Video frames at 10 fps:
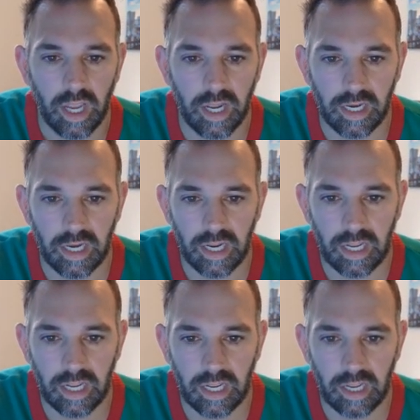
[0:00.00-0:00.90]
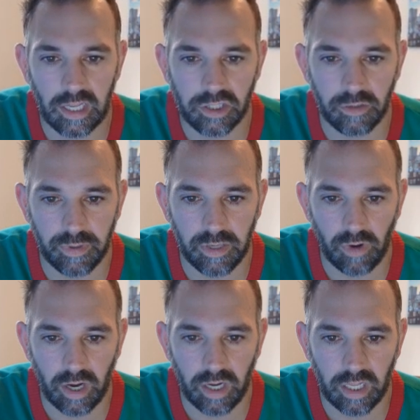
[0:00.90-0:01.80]
And it should
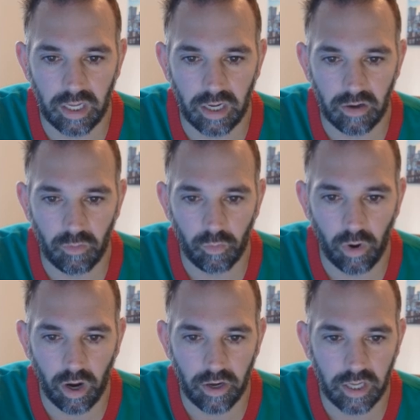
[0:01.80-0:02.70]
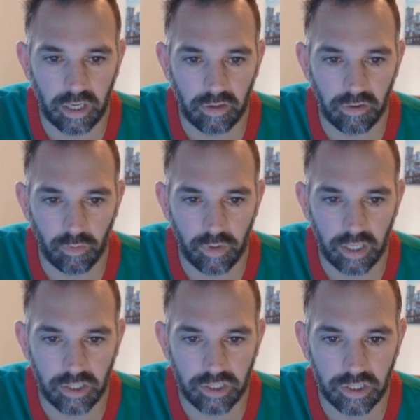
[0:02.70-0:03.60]
be right here. Water heater
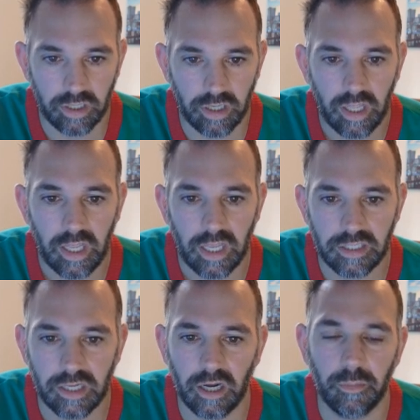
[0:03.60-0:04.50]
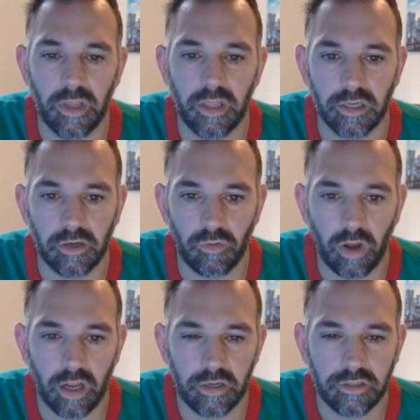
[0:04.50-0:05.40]
location. It's going to be in the
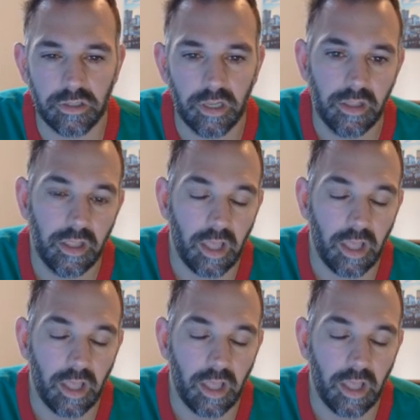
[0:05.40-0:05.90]
garage.